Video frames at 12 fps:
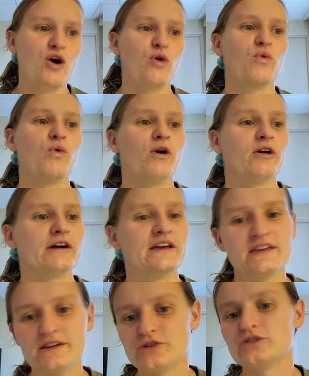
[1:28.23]
or a
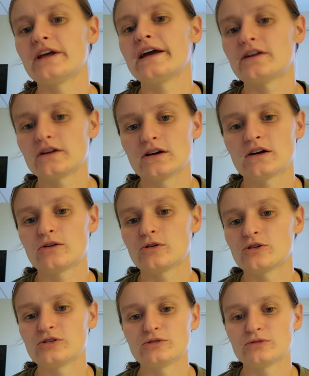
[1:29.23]
year later,
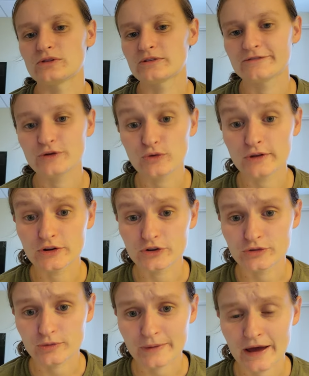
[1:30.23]
or a few
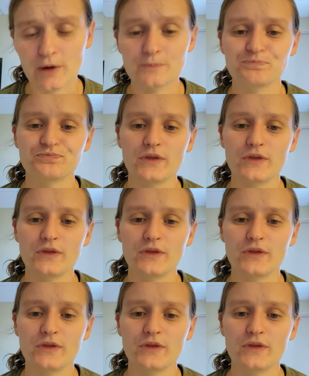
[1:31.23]
years from now.